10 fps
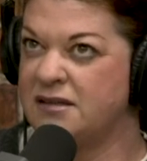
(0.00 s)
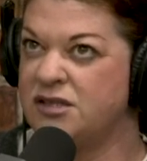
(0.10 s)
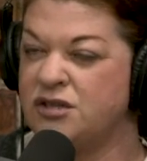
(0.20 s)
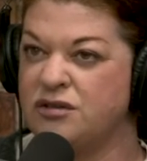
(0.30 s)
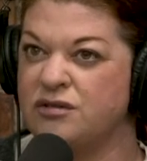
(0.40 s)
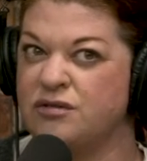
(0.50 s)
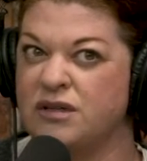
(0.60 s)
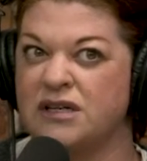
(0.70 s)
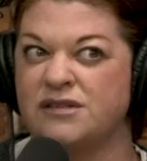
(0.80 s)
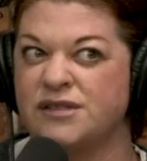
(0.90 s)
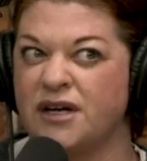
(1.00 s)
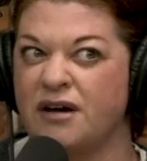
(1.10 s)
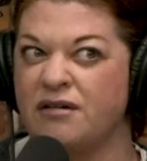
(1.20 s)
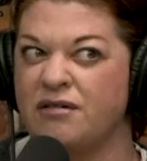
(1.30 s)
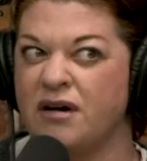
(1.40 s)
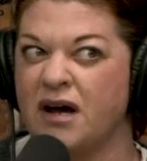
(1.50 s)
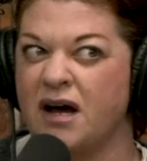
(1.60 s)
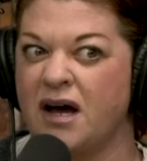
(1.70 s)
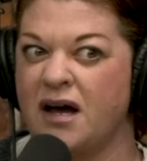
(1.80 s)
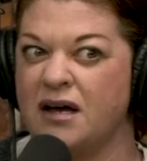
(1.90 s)
2 years ago,
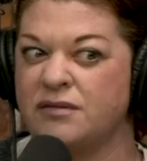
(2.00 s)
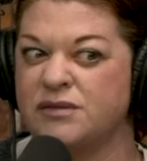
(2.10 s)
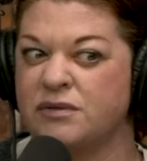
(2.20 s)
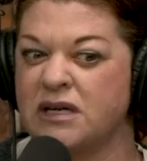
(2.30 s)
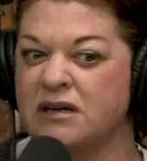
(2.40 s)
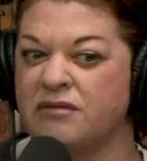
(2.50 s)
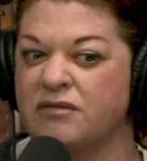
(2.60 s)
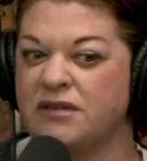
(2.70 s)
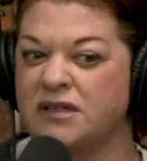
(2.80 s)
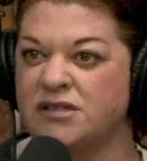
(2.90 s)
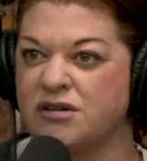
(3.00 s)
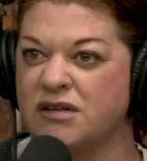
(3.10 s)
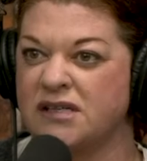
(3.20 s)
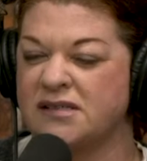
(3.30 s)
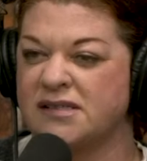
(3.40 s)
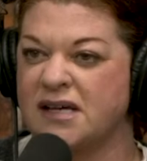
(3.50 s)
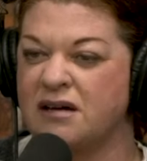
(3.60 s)
I was working with Nick Jonas,